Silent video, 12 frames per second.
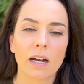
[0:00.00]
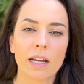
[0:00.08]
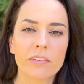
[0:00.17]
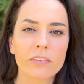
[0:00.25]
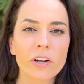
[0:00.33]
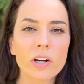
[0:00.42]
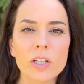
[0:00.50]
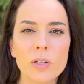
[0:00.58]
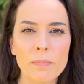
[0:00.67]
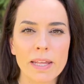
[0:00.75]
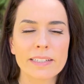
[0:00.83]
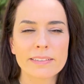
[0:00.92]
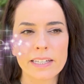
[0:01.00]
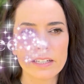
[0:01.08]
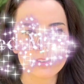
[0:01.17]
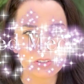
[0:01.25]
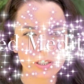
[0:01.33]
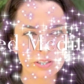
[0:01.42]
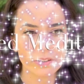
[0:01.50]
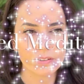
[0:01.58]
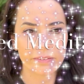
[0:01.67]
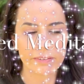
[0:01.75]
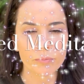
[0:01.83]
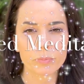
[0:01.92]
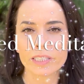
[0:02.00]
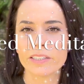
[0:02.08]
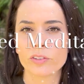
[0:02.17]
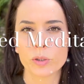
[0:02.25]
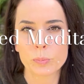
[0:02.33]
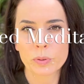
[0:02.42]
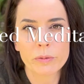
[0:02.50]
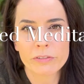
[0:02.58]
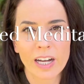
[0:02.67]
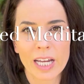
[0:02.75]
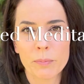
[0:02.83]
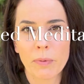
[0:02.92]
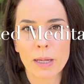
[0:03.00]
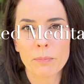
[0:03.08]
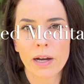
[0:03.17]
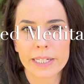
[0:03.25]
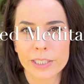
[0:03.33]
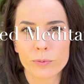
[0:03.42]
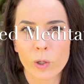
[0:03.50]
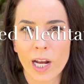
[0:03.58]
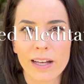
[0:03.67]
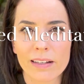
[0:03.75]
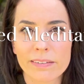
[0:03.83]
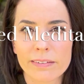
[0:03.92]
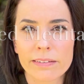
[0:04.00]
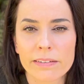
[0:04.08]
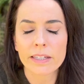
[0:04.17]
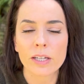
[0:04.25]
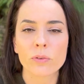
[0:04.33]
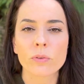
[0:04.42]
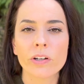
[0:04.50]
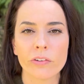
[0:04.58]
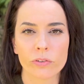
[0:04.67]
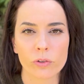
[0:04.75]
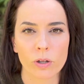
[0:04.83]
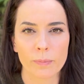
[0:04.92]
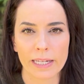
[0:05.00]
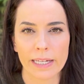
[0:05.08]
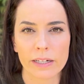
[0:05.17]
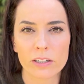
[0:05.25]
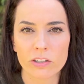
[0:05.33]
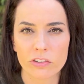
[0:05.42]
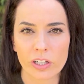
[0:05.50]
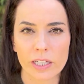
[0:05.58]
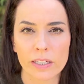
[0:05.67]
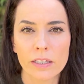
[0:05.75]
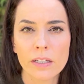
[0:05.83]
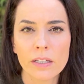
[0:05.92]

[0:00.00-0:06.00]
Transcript: I started meditation simply to provide my body rest and restore my energy.